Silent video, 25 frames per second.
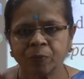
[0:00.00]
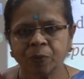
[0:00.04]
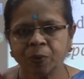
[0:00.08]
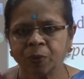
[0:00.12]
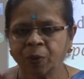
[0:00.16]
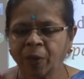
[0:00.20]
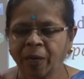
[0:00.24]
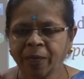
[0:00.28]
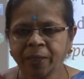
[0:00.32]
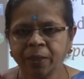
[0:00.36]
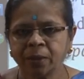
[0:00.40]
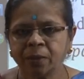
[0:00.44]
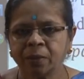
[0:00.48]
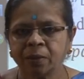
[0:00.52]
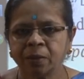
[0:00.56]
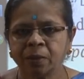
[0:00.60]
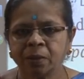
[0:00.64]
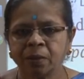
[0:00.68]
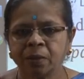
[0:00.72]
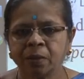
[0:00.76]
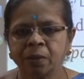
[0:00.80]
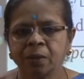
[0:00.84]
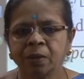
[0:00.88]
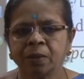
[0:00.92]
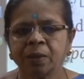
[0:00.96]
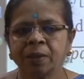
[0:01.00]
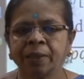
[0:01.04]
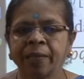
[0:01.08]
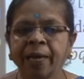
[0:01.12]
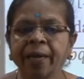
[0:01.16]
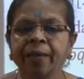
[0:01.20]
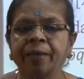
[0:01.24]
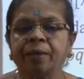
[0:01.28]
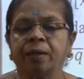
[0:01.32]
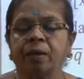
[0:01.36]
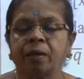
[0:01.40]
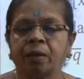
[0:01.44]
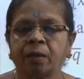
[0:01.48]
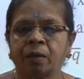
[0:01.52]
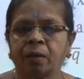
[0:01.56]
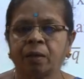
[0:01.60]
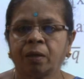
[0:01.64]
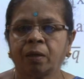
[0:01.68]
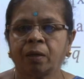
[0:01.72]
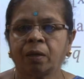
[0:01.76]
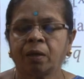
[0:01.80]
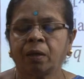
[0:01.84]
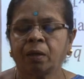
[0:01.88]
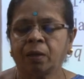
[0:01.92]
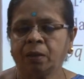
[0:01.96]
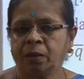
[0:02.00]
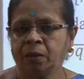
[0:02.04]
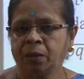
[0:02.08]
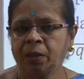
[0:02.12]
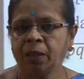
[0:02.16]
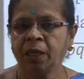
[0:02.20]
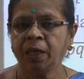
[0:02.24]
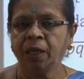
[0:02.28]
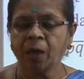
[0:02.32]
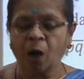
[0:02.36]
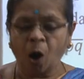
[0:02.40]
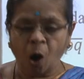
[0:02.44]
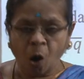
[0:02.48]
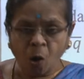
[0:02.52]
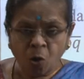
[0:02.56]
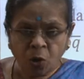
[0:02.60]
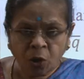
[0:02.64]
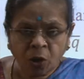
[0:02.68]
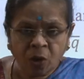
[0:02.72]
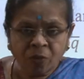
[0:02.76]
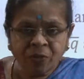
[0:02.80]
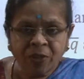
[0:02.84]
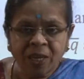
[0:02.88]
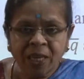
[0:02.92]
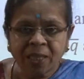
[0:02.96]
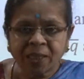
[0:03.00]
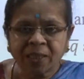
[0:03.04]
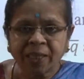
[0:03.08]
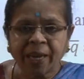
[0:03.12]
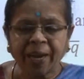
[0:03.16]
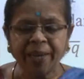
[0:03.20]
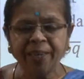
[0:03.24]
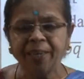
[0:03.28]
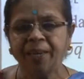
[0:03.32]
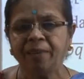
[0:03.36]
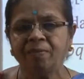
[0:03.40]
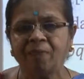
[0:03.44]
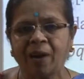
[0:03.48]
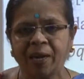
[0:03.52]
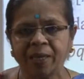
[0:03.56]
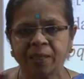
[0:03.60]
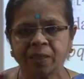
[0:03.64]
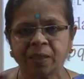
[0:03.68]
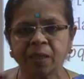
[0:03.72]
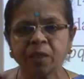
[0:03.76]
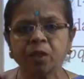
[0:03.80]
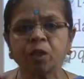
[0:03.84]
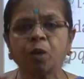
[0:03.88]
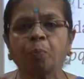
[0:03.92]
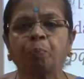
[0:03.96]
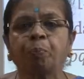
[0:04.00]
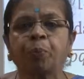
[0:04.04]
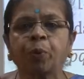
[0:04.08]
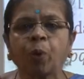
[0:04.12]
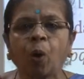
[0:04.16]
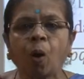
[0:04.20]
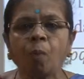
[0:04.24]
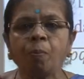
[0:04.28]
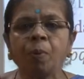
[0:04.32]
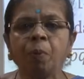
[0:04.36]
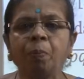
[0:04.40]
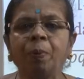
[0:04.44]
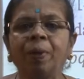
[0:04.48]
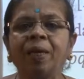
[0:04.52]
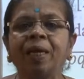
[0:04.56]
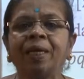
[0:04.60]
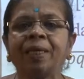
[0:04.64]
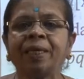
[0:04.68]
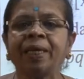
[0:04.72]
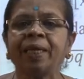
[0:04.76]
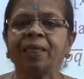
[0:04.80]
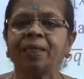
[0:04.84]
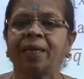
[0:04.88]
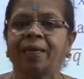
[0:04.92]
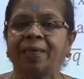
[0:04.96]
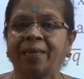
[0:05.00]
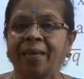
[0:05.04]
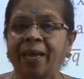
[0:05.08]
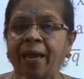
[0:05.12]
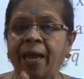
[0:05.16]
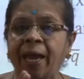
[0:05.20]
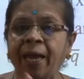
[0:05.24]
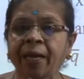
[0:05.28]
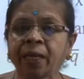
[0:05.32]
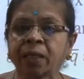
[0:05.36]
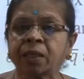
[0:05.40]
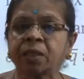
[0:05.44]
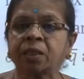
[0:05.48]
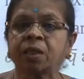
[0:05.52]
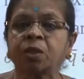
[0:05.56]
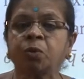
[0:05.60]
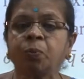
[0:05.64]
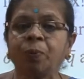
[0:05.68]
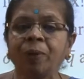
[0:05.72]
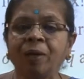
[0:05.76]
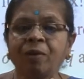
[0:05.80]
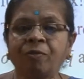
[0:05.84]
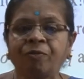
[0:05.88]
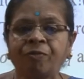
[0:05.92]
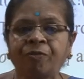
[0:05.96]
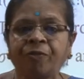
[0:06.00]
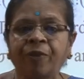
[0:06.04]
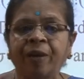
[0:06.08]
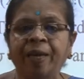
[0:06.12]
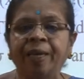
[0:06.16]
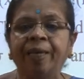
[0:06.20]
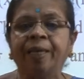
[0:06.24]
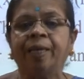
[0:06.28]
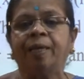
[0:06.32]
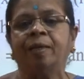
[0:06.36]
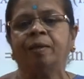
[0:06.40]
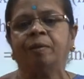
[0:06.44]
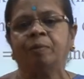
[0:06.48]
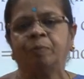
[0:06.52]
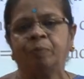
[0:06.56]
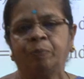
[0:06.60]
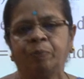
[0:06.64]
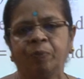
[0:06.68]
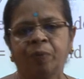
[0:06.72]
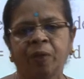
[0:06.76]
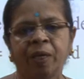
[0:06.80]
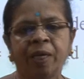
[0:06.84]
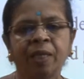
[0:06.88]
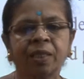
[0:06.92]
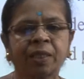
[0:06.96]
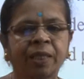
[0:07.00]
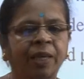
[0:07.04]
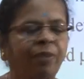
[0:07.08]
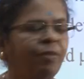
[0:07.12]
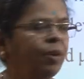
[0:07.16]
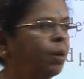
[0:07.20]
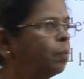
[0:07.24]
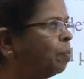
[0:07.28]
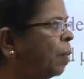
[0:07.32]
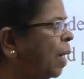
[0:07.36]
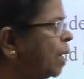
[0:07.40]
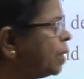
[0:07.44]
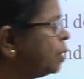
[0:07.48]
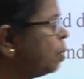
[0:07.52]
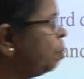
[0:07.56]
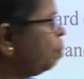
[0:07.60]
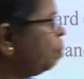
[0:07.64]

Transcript: right, then out of these n devices, the probability that x will fail is given by the